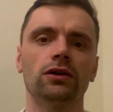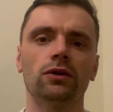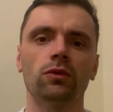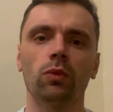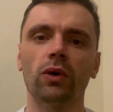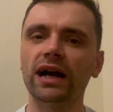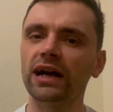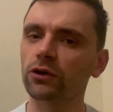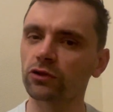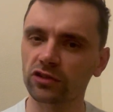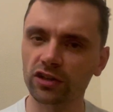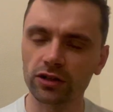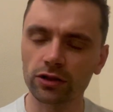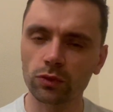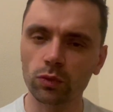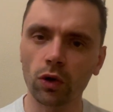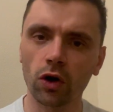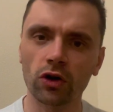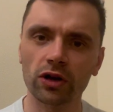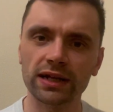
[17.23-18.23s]
Wales under
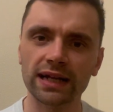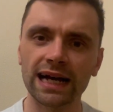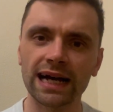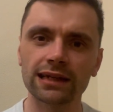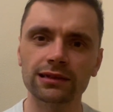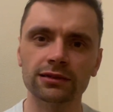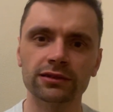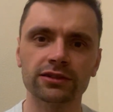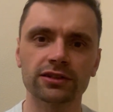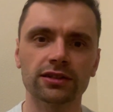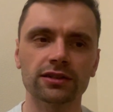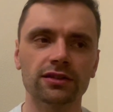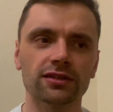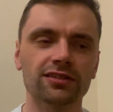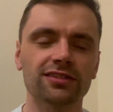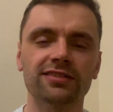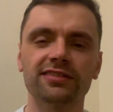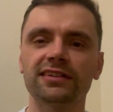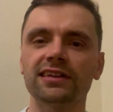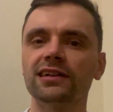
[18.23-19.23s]
Warren Gatland are
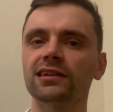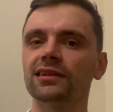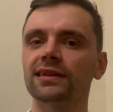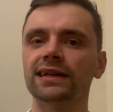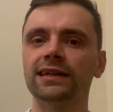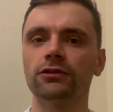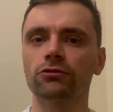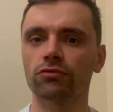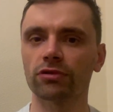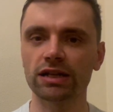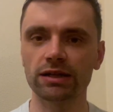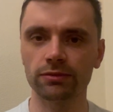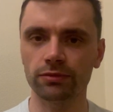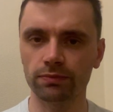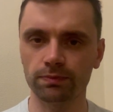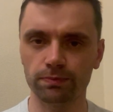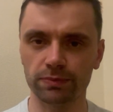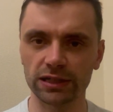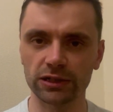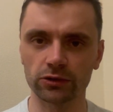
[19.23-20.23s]
still in a
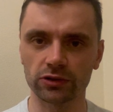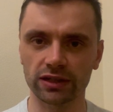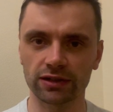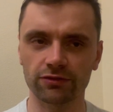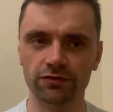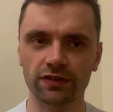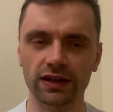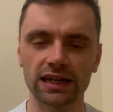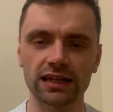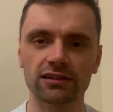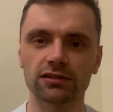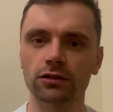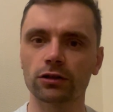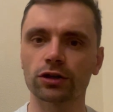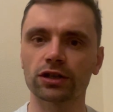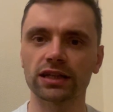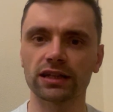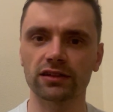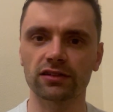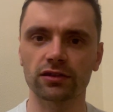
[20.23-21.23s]
rebuilding phase,
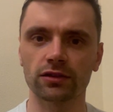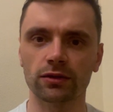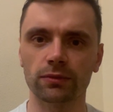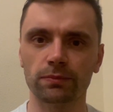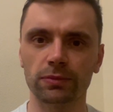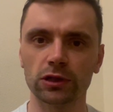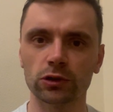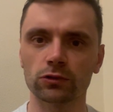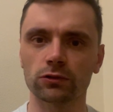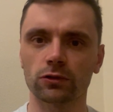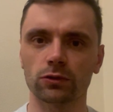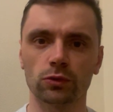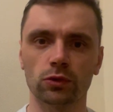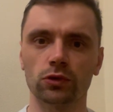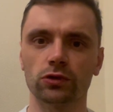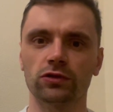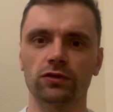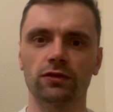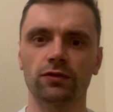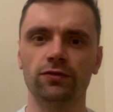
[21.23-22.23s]
looking to build
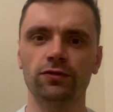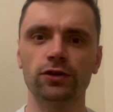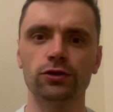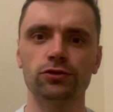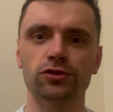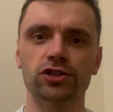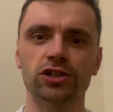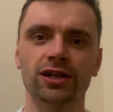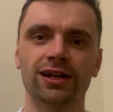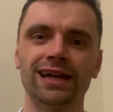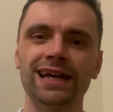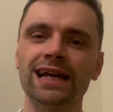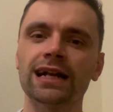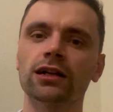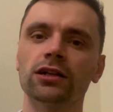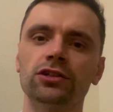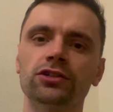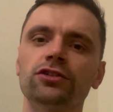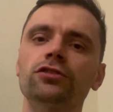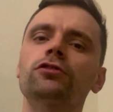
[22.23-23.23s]
towards the future.
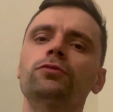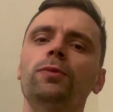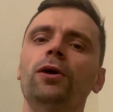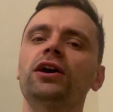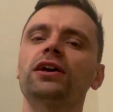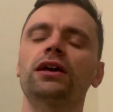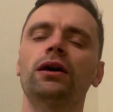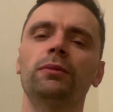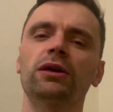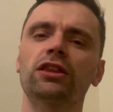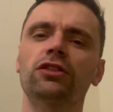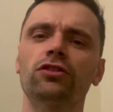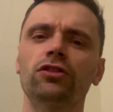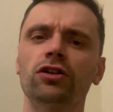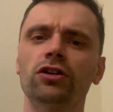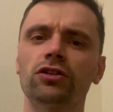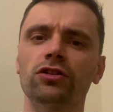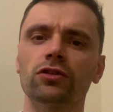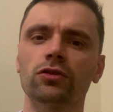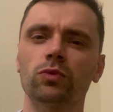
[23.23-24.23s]
England, despite coming
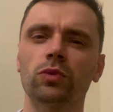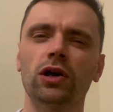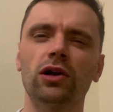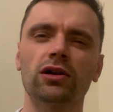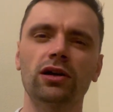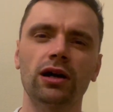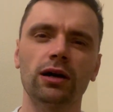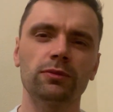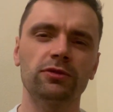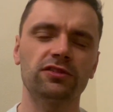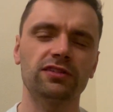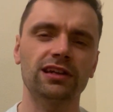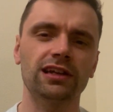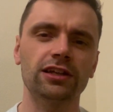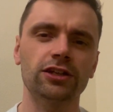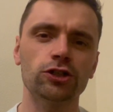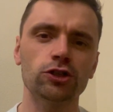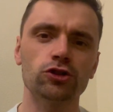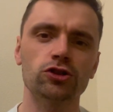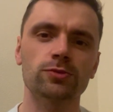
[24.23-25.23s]
third at the World Cup, still a
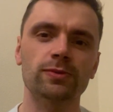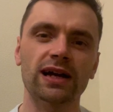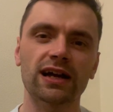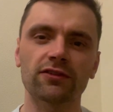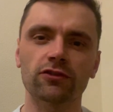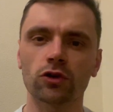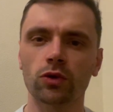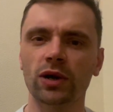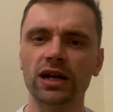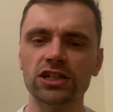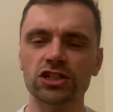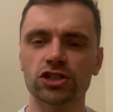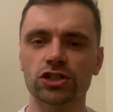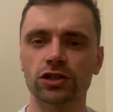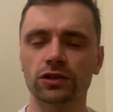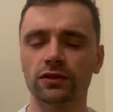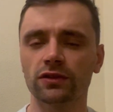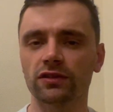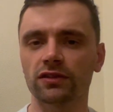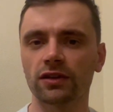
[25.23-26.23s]
huge amount of
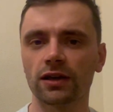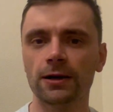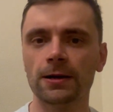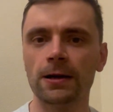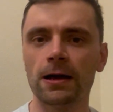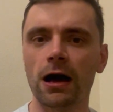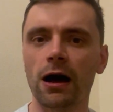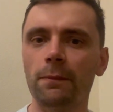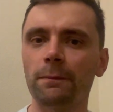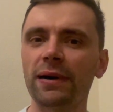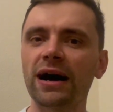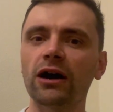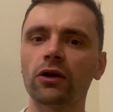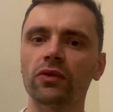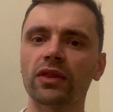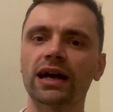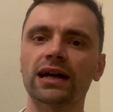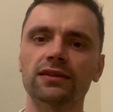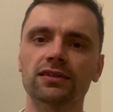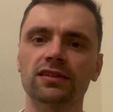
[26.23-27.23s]
questions about
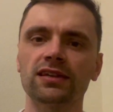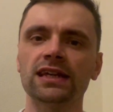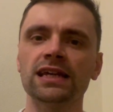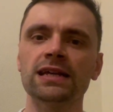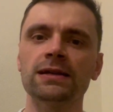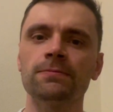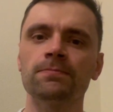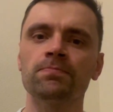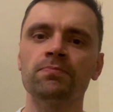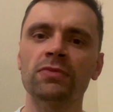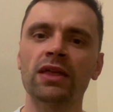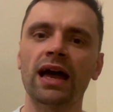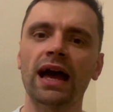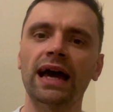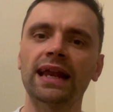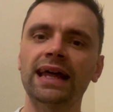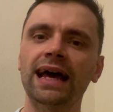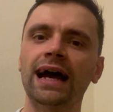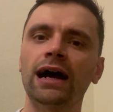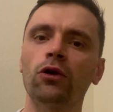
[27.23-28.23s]
that team
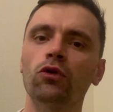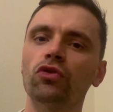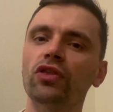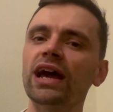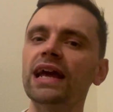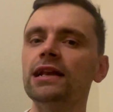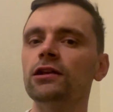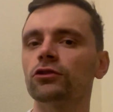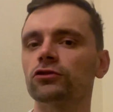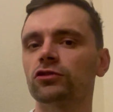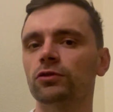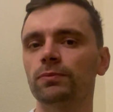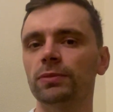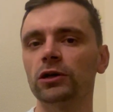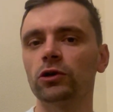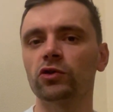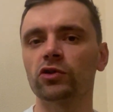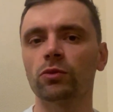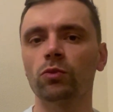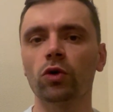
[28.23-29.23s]
and how they look to
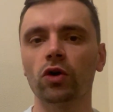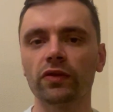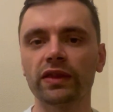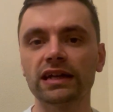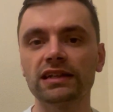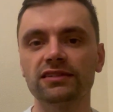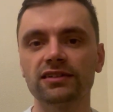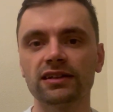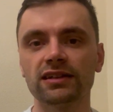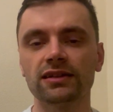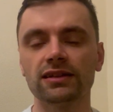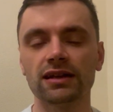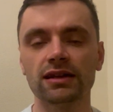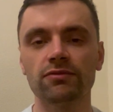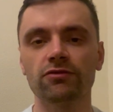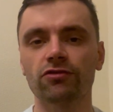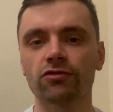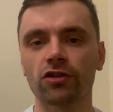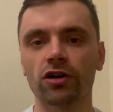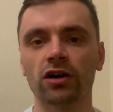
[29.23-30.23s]
build on what they did
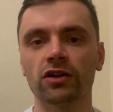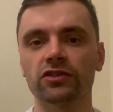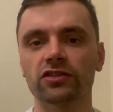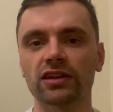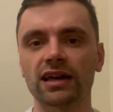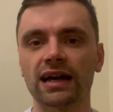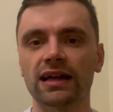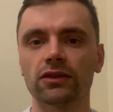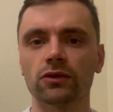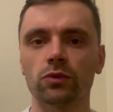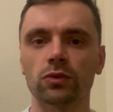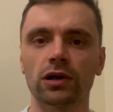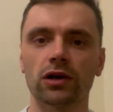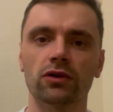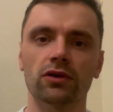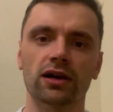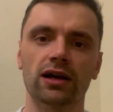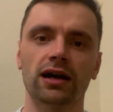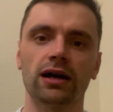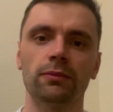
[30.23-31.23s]
in France at the
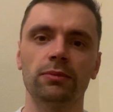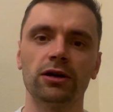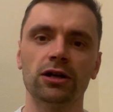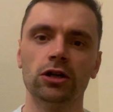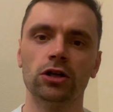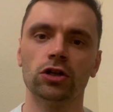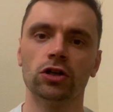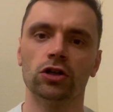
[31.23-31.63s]
World Cup.